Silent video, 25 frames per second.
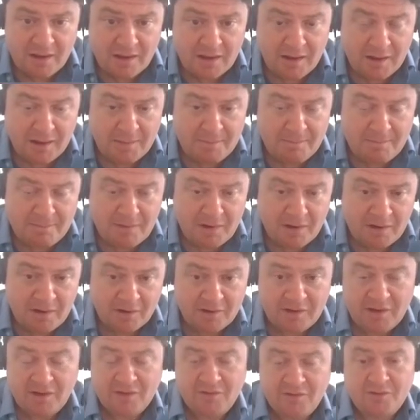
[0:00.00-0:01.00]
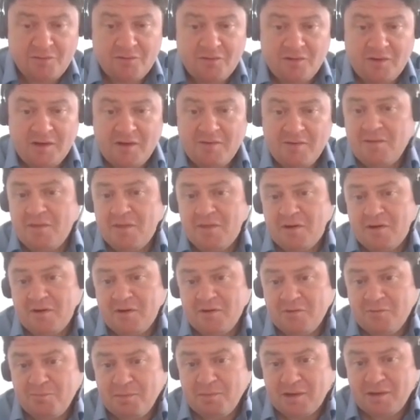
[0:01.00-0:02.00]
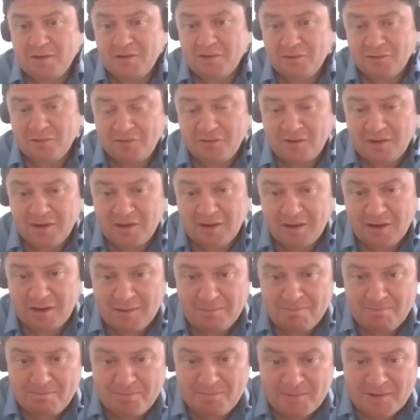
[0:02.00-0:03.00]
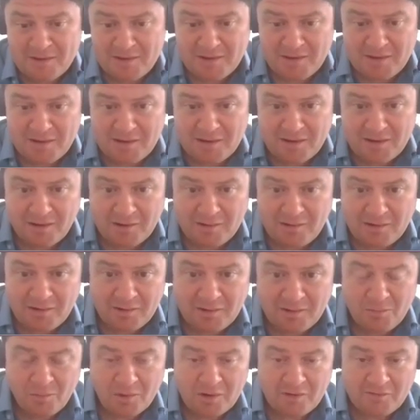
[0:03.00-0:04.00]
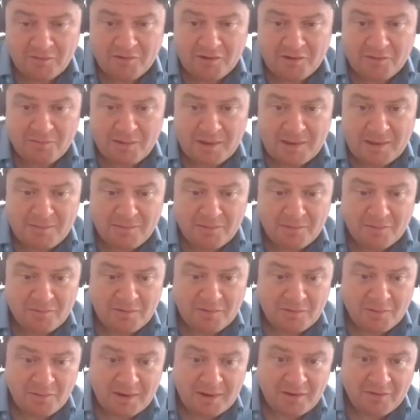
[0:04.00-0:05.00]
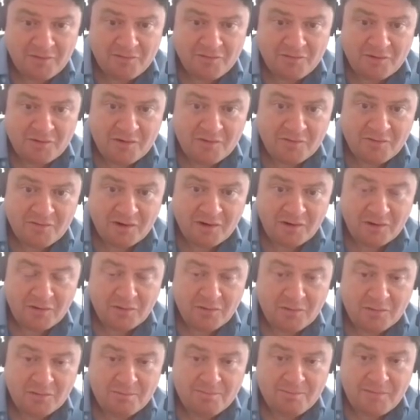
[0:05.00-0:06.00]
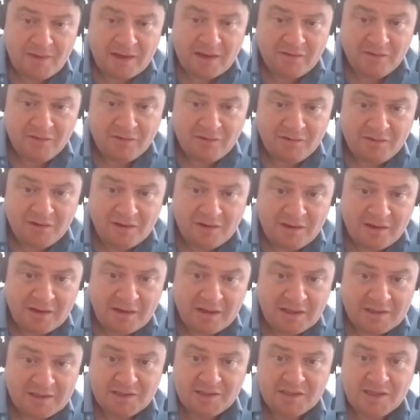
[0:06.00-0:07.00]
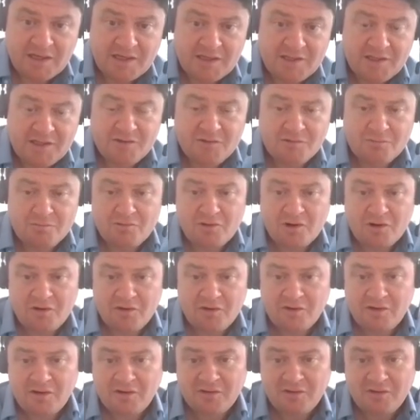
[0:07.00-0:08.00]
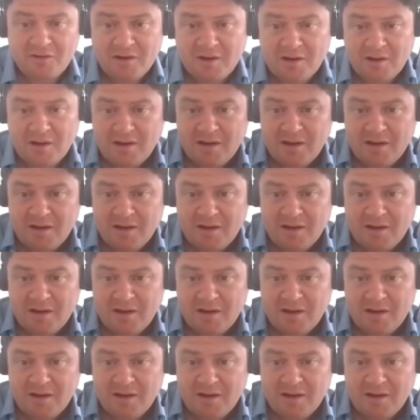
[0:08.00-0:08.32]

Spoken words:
And I guess I was given those because I'm one of these people that went through the whole ACT educational process.